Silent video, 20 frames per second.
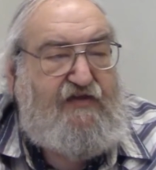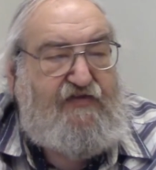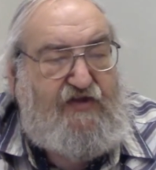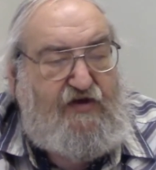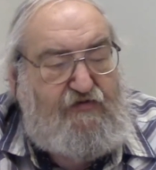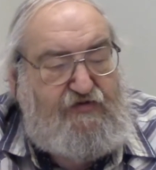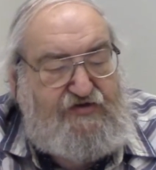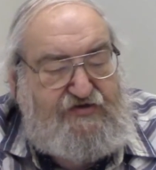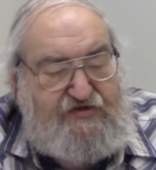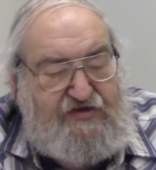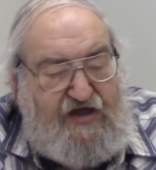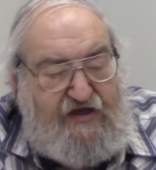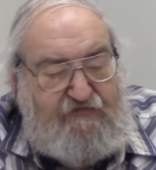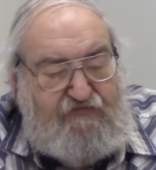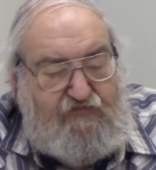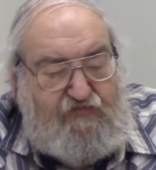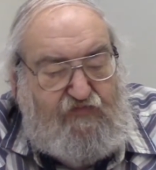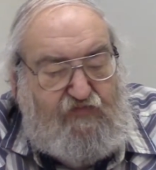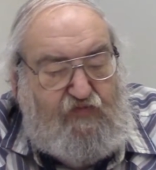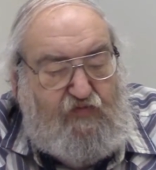There was
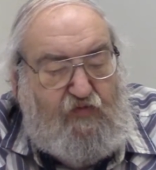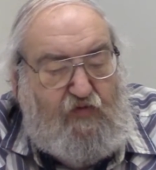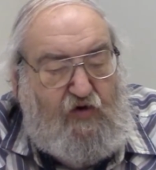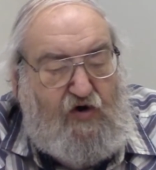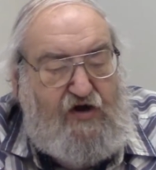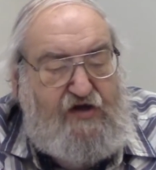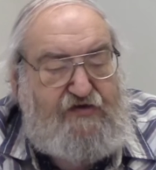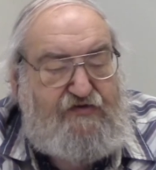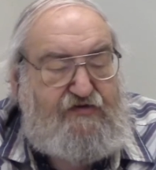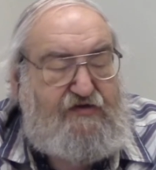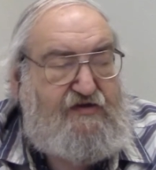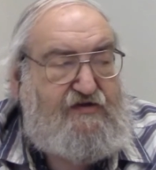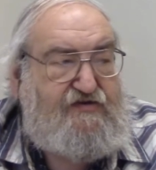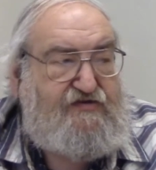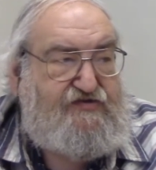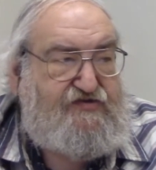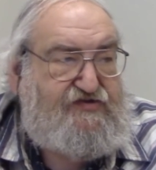not one